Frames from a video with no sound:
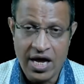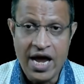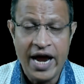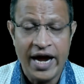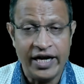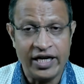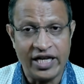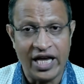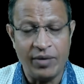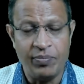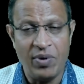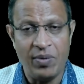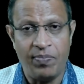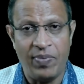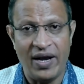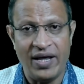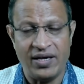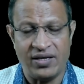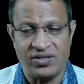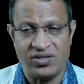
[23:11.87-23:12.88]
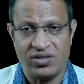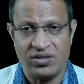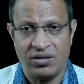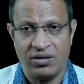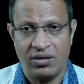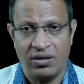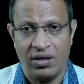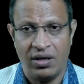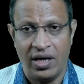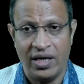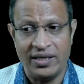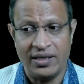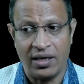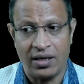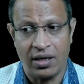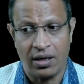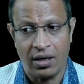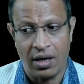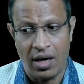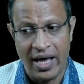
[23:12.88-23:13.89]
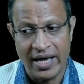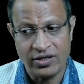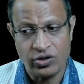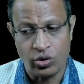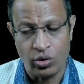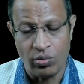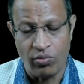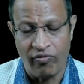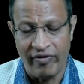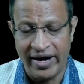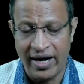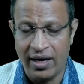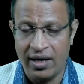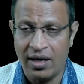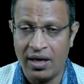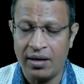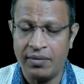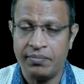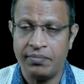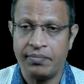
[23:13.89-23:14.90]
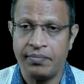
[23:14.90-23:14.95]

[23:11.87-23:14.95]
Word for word: It can be placed in the classroom veranda,